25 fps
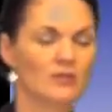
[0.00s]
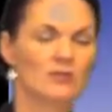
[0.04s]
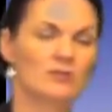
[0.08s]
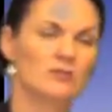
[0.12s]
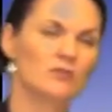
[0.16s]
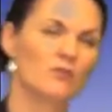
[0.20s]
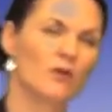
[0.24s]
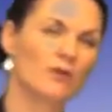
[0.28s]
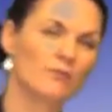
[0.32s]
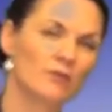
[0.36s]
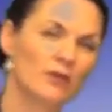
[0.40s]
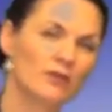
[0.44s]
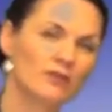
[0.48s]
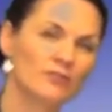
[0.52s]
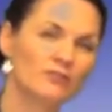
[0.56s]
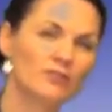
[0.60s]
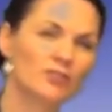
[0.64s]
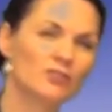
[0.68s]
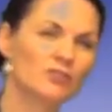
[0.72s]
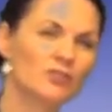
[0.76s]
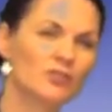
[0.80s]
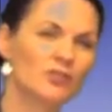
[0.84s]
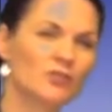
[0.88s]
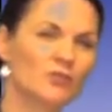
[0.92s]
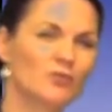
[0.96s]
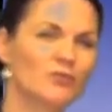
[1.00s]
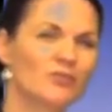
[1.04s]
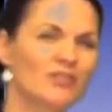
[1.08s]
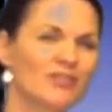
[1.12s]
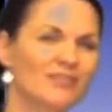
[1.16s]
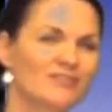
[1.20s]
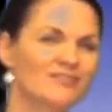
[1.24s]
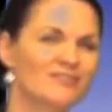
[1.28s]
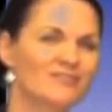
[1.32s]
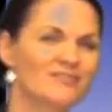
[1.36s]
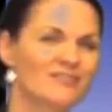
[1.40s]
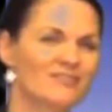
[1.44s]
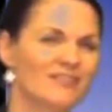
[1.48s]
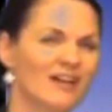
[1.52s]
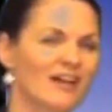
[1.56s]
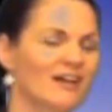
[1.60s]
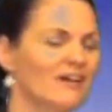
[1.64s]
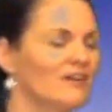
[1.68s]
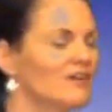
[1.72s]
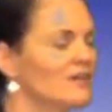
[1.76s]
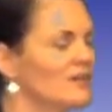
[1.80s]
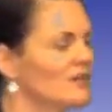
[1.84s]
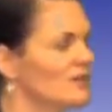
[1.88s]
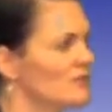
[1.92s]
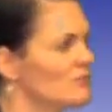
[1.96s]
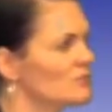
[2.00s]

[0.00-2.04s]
So I'm kind of doing two things there.